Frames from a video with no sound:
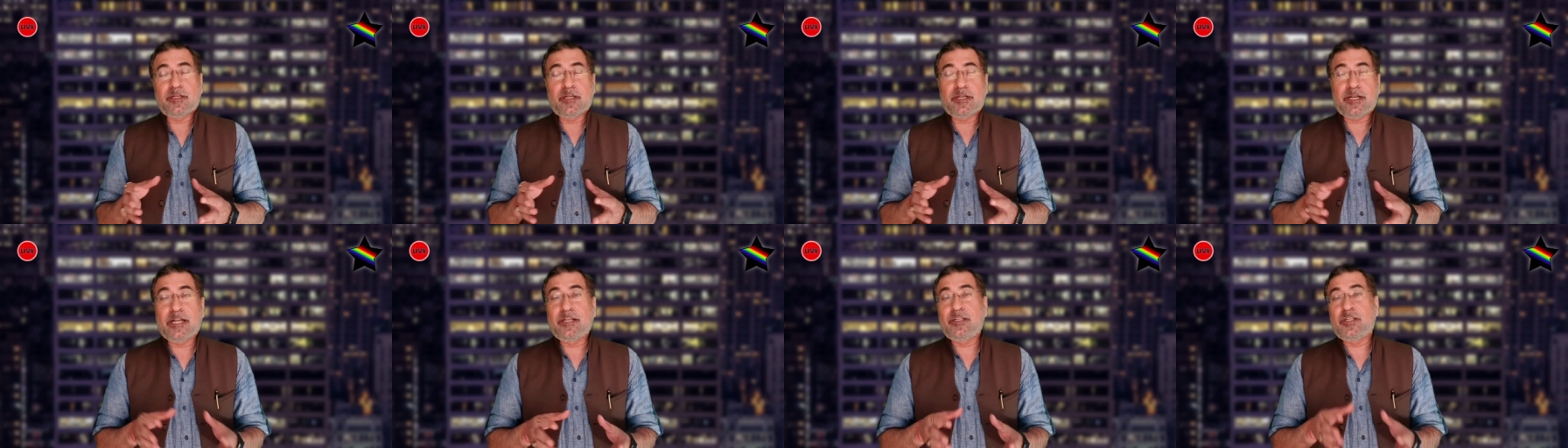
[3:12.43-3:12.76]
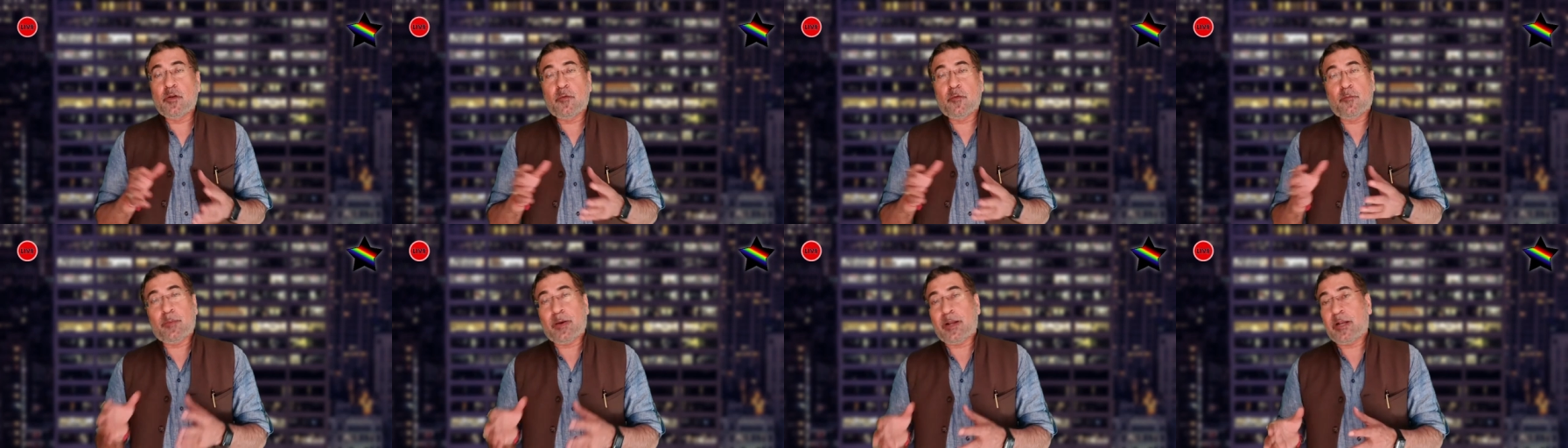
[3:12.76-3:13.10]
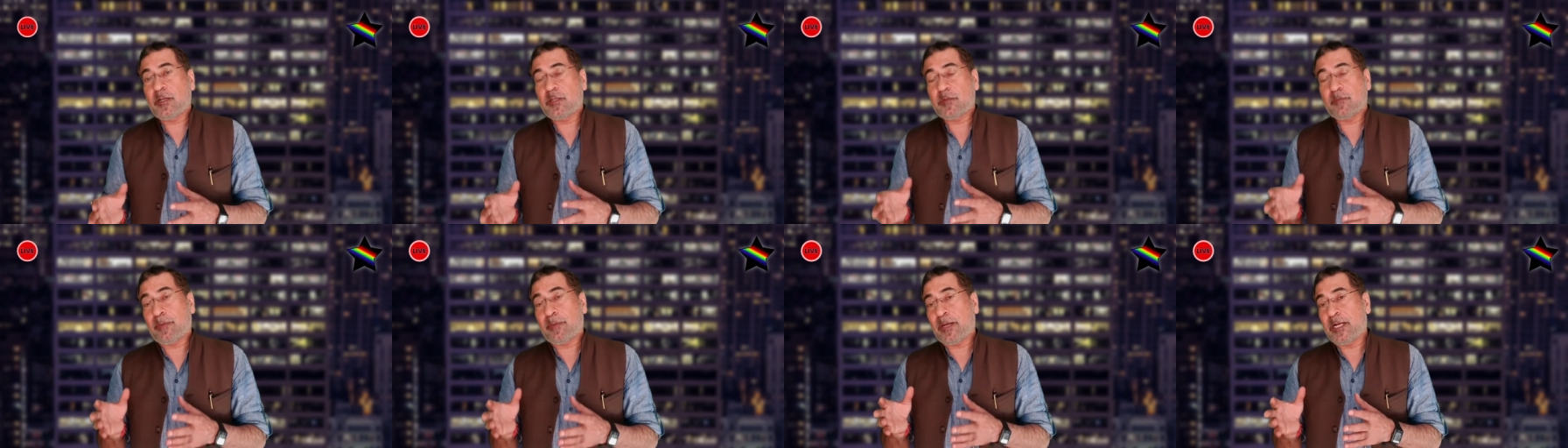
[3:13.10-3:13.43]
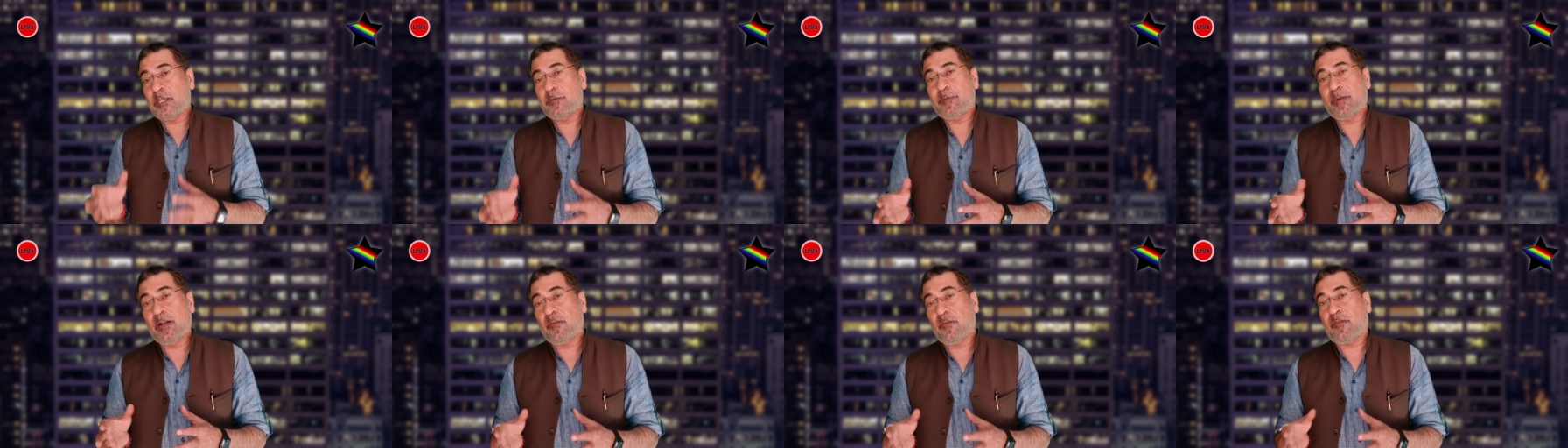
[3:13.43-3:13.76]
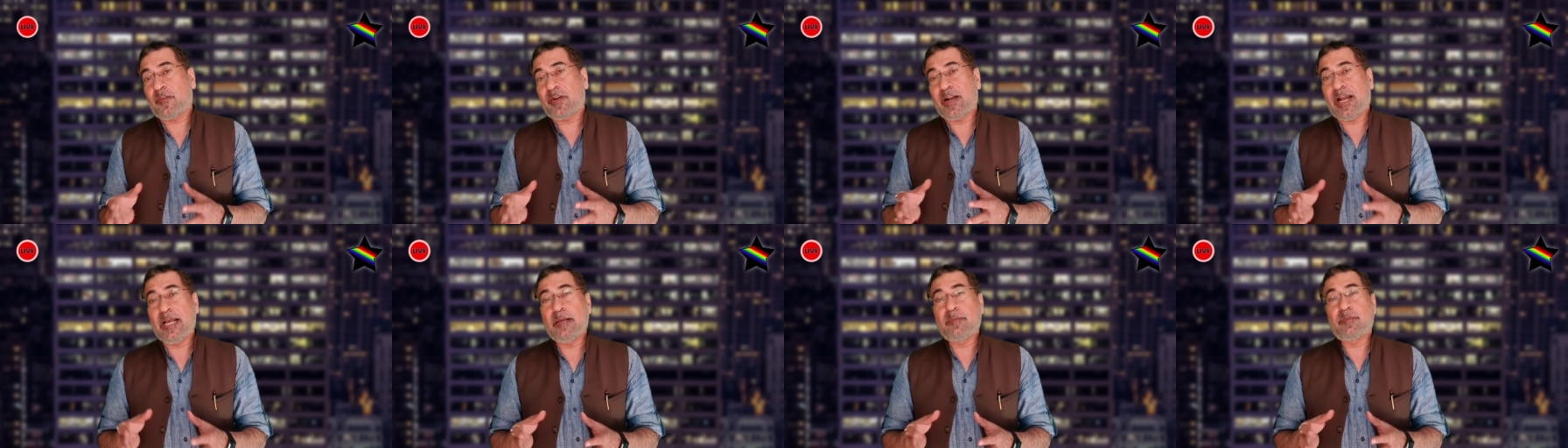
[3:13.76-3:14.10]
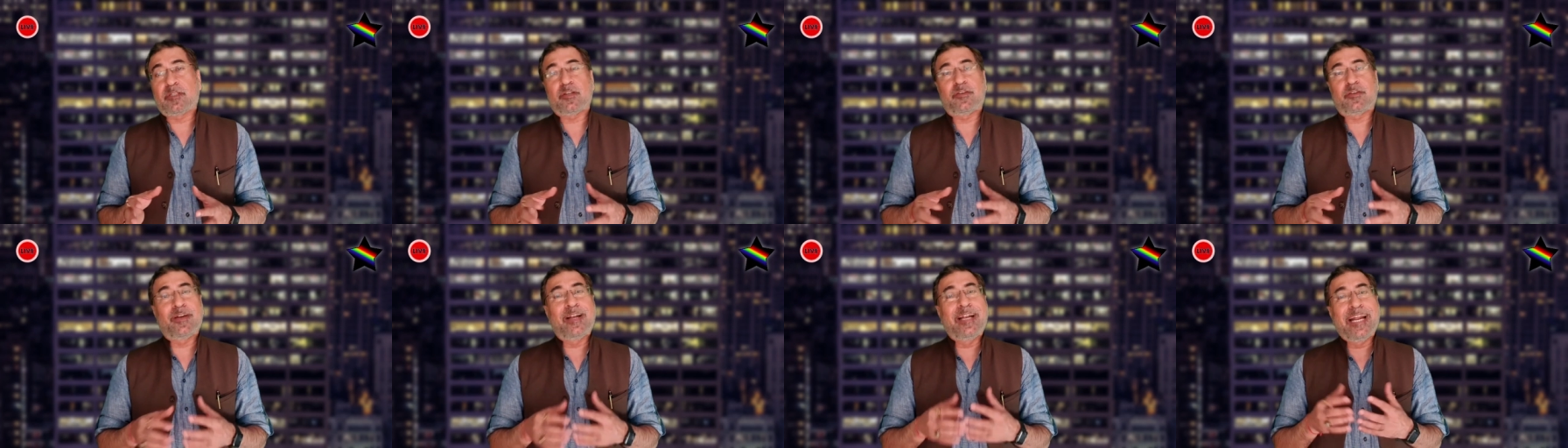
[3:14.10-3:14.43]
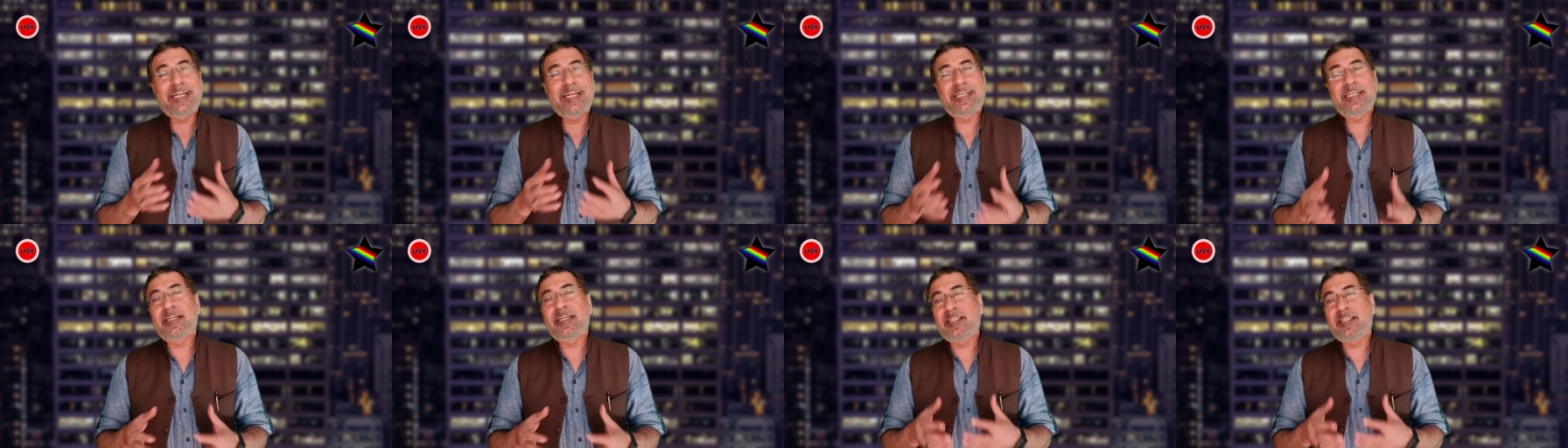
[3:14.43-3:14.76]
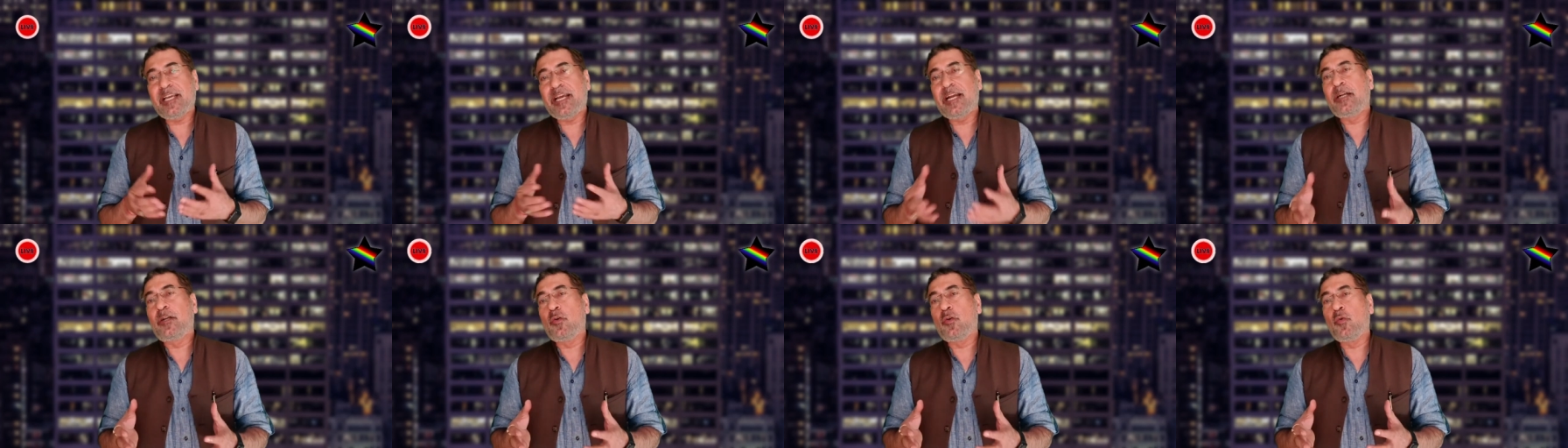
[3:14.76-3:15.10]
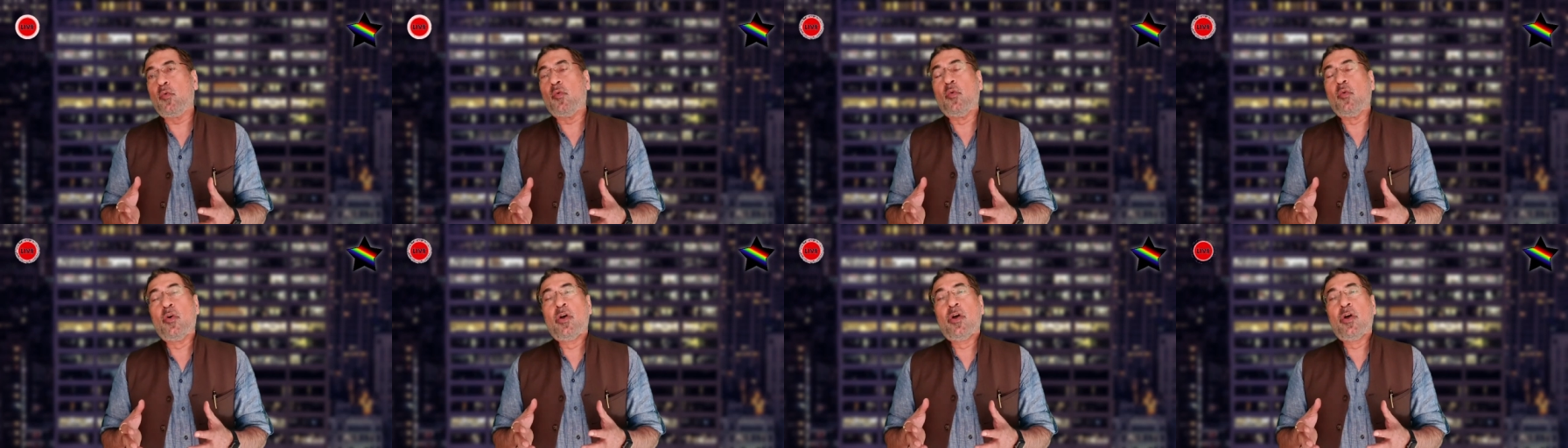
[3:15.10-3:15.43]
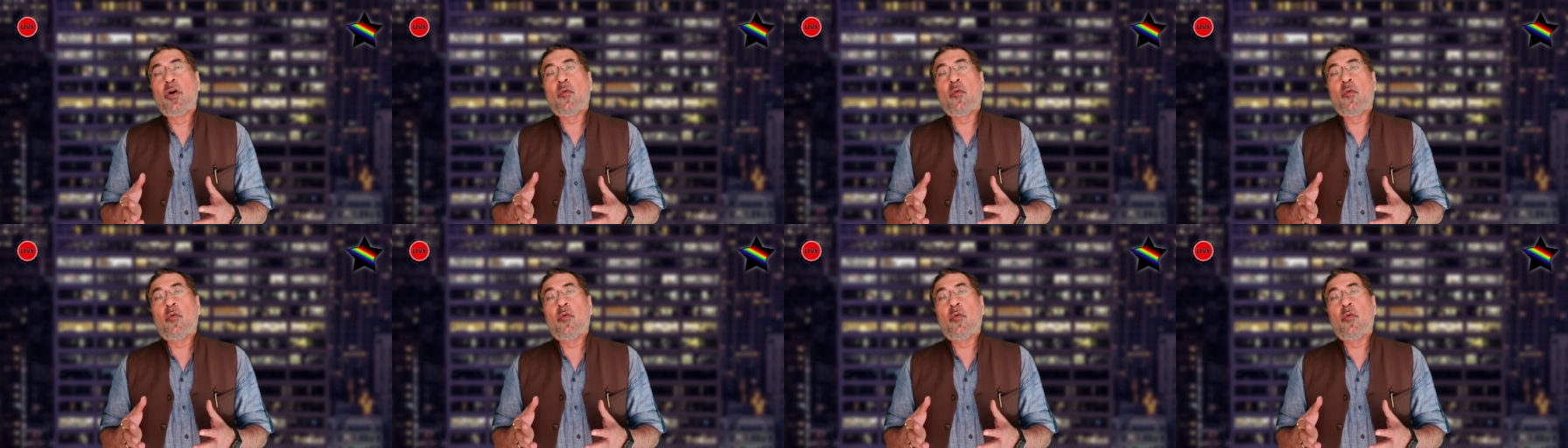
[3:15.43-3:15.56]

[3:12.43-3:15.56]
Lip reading: detention or punishment of crimes related thereto,